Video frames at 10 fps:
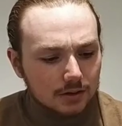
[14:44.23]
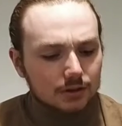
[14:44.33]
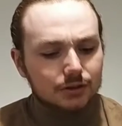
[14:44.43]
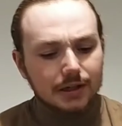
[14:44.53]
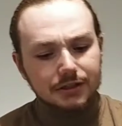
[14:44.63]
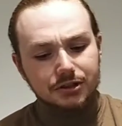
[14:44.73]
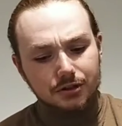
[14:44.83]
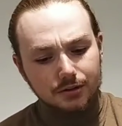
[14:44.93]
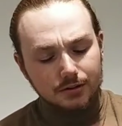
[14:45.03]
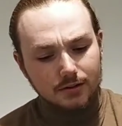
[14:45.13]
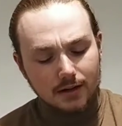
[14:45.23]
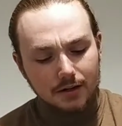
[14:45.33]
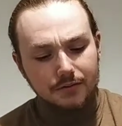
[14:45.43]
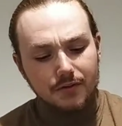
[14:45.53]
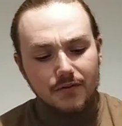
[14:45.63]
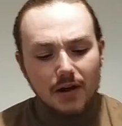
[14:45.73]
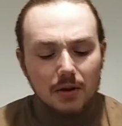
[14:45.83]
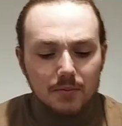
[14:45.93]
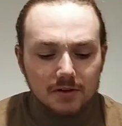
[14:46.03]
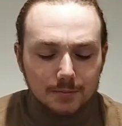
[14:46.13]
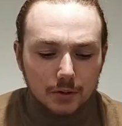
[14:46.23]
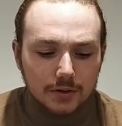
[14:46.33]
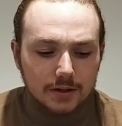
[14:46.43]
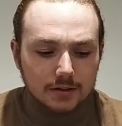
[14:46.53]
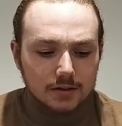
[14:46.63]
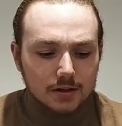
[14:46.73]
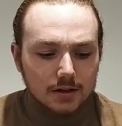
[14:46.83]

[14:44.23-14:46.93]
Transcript: So I guess to kind of develop this point,